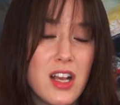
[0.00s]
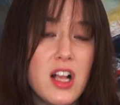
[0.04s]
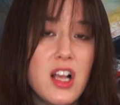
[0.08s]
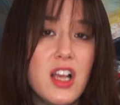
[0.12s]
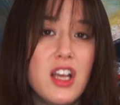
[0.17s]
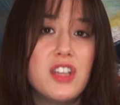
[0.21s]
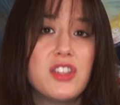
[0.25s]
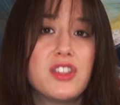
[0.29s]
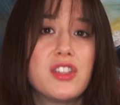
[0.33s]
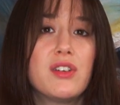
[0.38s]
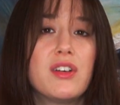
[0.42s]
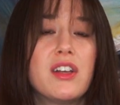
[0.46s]

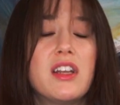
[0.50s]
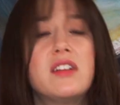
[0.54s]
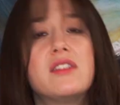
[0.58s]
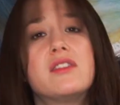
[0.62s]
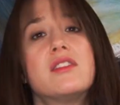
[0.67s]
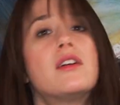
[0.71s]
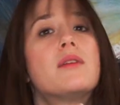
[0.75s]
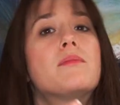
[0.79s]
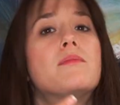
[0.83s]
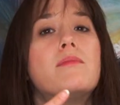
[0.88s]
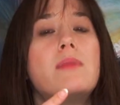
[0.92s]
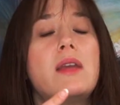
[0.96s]
And so it ends
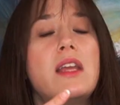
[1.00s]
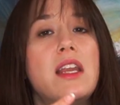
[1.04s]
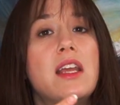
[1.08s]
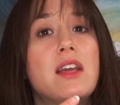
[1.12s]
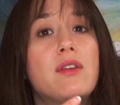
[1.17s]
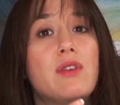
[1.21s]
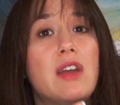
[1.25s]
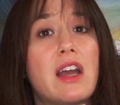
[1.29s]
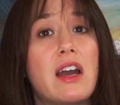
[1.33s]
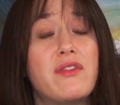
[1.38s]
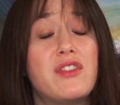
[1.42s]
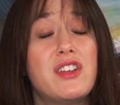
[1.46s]
up meaning
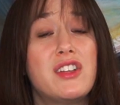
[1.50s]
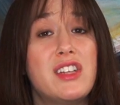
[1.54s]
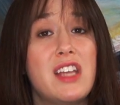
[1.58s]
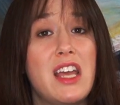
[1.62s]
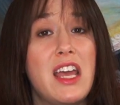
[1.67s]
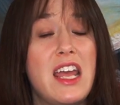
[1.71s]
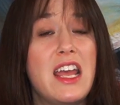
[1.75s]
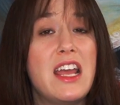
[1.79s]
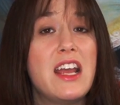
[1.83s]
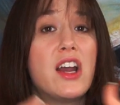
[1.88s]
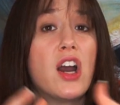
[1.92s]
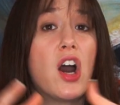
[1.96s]
we have to
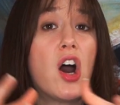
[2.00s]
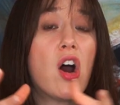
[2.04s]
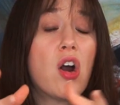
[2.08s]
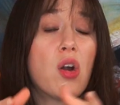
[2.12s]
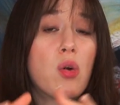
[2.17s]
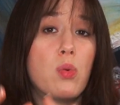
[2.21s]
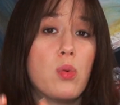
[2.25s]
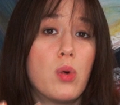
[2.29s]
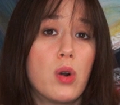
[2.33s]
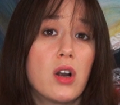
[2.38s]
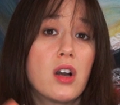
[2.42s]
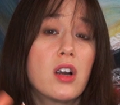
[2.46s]
take our
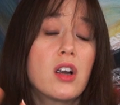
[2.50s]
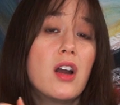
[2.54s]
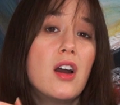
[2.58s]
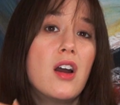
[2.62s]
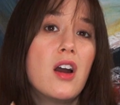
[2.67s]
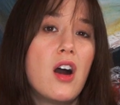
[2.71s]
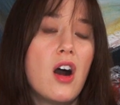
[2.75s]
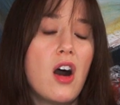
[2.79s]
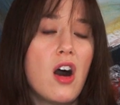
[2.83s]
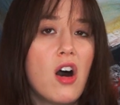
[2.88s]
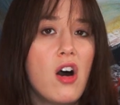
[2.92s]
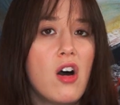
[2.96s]
work
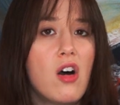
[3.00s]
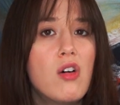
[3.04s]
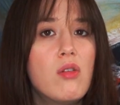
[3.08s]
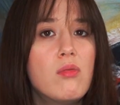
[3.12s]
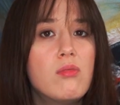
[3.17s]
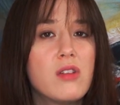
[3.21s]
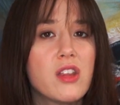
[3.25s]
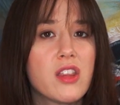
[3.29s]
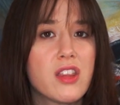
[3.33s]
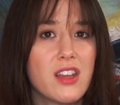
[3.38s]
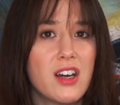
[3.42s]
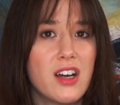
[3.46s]
home
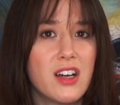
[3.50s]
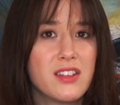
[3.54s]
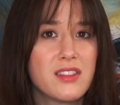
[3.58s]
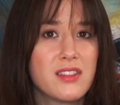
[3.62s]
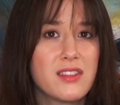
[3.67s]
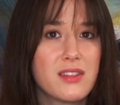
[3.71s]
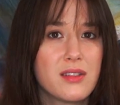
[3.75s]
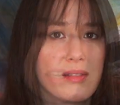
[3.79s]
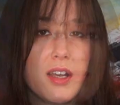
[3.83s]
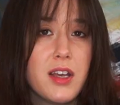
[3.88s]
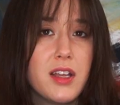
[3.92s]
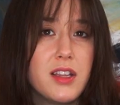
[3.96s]
with
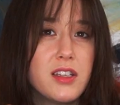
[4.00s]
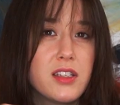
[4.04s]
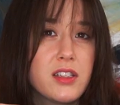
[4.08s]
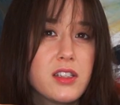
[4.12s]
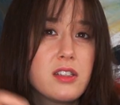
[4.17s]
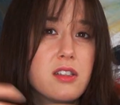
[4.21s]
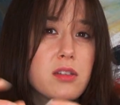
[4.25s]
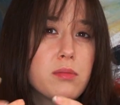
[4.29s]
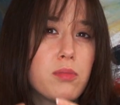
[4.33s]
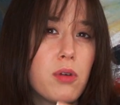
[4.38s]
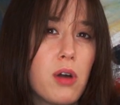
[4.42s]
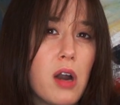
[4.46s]
us. This is
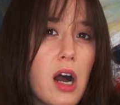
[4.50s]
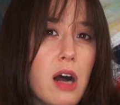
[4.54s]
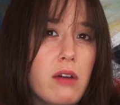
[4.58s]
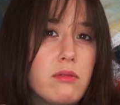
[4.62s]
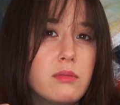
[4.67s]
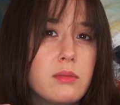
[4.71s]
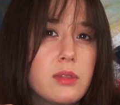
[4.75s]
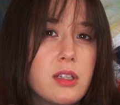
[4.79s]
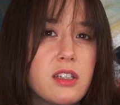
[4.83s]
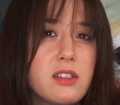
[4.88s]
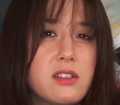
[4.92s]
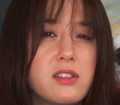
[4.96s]
a problem
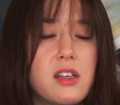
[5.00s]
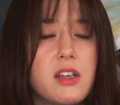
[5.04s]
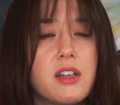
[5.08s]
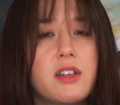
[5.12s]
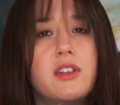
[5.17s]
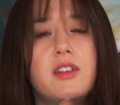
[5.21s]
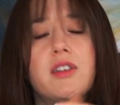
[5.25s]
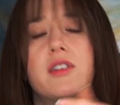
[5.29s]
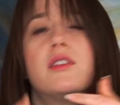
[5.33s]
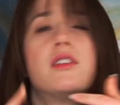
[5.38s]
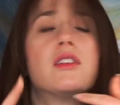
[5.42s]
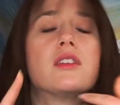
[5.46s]
because not only are
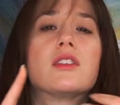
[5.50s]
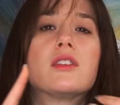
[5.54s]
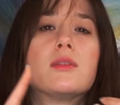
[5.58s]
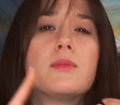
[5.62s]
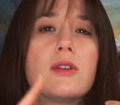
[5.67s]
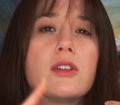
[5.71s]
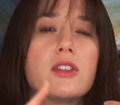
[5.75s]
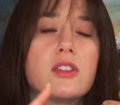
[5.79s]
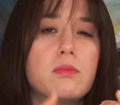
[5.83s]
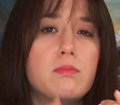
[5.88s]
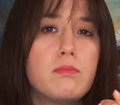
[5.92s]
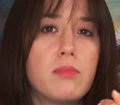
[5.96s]
you going to
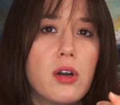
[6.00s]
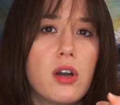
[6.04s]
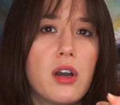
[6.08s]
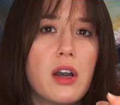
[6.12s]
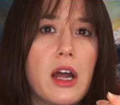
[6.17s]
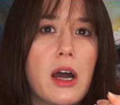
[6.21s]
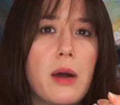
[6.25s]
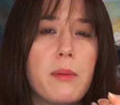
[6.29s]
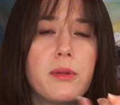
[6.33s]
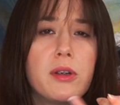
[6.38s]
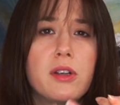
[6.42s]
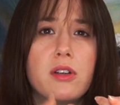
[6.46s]
experience
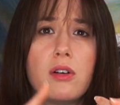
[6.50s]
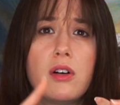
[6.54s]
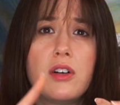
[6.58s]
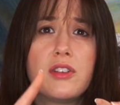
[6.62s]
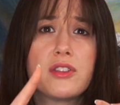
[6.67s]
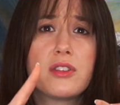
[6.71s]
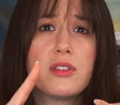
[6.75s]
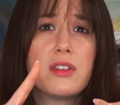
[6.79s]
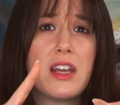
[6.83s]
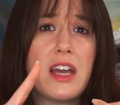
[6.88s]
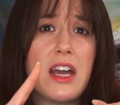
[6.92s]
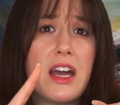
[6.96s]
burnout, but you're also
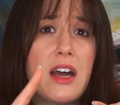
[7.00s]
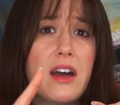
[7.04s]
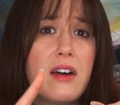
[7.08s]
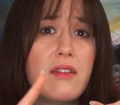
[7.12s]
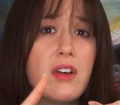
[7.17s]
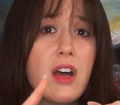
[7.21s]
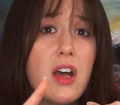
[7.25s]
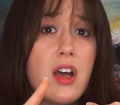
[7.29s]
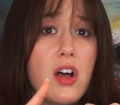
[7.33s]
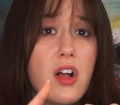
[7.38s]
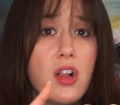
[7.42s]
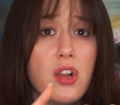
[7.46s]
going to have
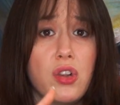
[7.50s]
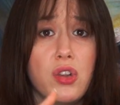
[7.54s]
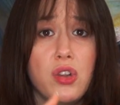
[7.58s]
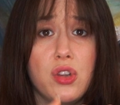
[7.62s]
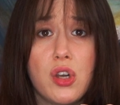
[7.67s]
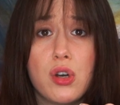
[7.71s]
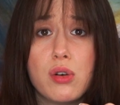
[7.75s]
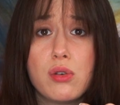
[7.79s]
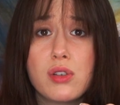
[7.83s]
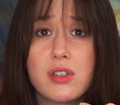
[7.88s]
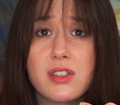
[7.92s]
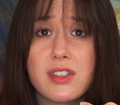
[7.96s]

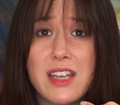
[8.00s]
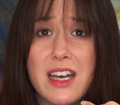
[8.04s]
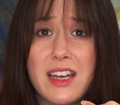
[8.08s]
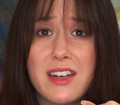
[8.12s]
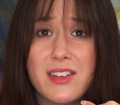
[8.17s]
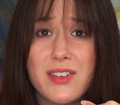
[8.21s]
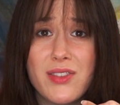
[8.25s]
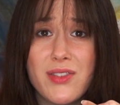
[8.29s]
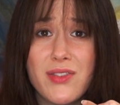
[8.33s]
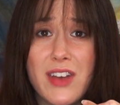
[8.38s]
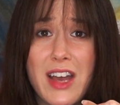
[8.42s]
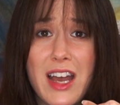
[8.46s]
lower
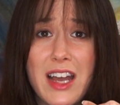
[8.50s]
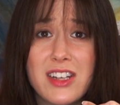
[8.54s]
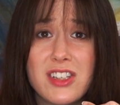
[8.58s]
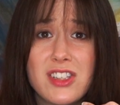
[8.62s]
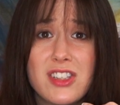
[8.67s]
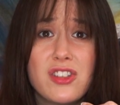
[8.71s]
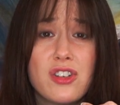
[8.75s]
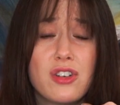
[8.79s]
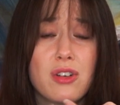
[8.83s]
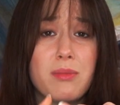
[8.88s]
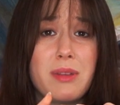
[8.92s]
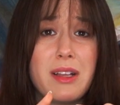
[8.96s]
satisfaction,
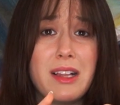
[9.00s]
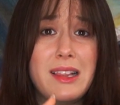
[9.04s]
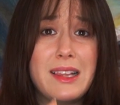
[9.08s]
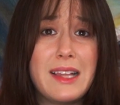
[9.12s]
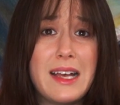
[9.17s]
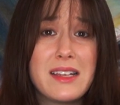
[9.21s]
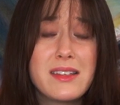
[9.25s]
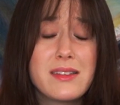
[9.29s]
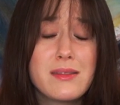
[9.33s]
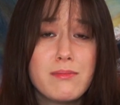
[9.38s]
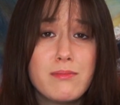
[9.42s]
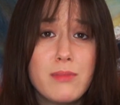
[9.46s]
you're going to be
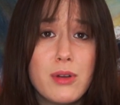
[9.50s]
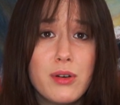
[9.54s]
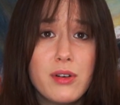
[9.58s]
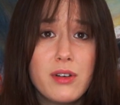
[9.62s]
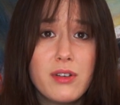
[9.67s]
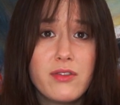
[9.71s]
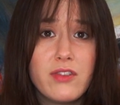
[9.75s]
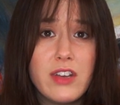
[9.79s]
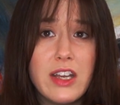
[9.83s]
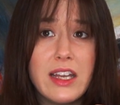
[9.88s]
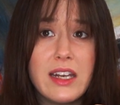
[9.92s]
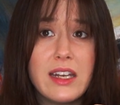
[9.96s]
less
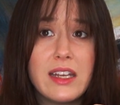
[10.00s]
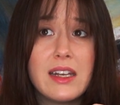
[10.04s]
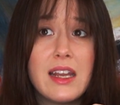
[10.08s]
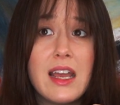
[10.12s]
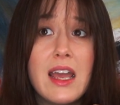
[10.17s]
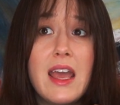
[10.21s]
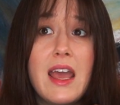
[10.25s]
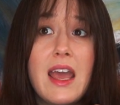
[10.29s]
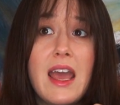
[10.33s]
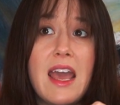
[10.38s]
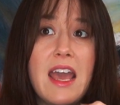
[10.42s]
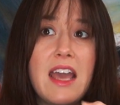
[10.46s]
motivated,
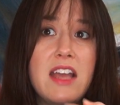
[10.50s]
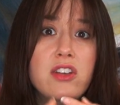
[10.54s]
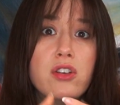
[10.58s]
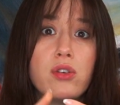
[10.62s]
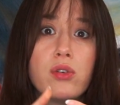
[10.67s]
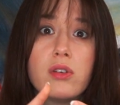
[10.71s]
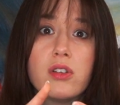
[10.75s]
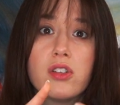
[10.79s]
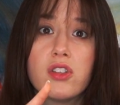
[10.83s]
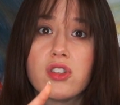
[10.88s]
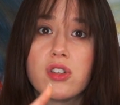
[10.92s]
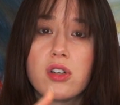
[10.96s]
and you're
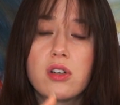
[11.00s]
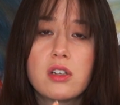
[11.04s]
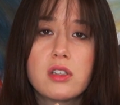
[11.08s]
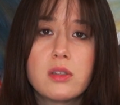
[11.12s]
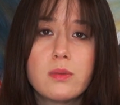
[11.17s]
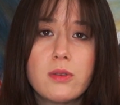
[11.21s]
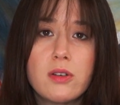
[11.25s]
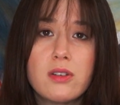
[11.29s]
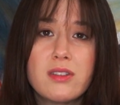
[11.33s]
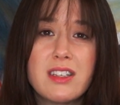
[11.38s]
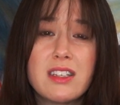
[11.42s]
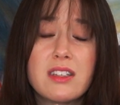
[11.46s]
going to start
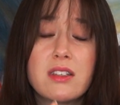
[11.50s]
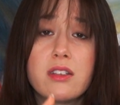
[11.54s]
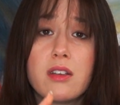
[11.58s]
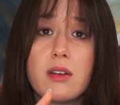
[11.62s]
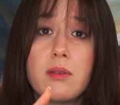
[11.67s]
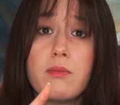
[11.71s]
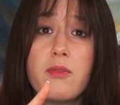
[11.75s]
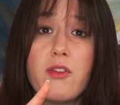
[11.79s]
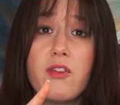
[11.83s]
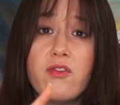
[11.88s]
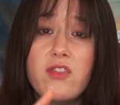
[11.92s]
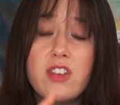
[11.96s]
experiencing
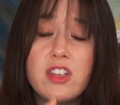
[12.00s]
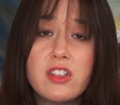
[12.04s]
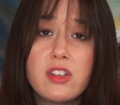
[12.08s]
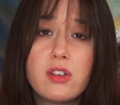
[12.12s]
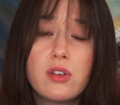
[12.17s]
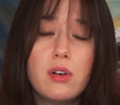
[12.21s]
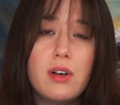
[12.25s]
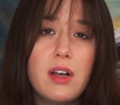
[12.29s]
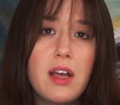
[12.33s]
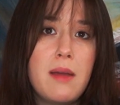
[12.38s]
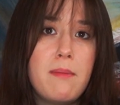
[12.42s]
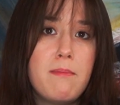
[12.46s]
some
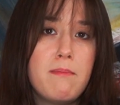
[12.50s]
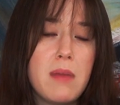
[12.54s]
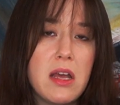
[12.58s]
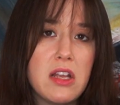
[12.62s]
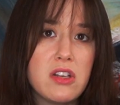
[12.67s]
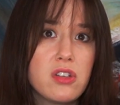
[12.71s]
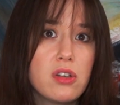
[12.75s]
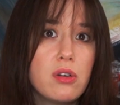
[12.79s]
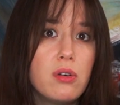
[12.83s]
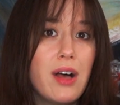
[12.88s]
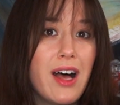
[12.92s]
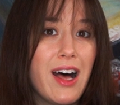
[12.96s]
physical and
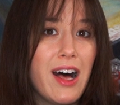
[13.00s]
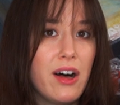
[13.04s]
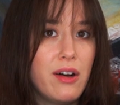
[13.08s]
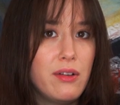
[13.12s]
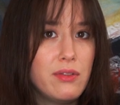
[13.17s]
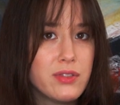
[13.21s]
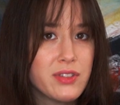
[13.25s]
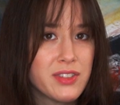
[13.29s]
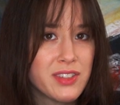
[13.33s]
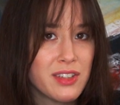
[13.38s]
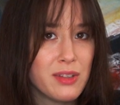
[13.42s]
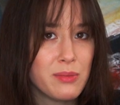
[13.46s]
mental health
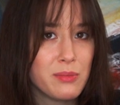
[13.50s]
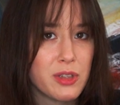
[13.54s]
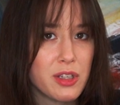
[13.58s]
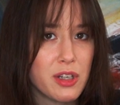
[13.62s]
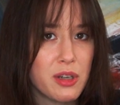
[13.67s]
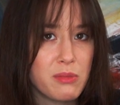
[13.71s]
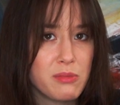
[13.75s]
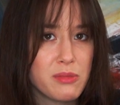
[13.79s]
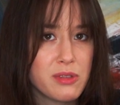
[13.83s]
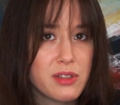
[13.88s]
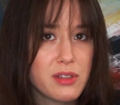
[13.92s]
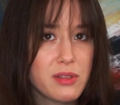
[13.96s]

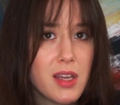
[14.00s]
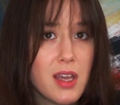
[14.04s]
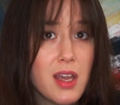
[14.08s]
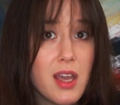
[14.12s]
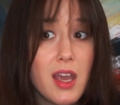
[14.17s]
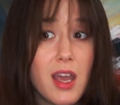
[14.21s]
symptoms.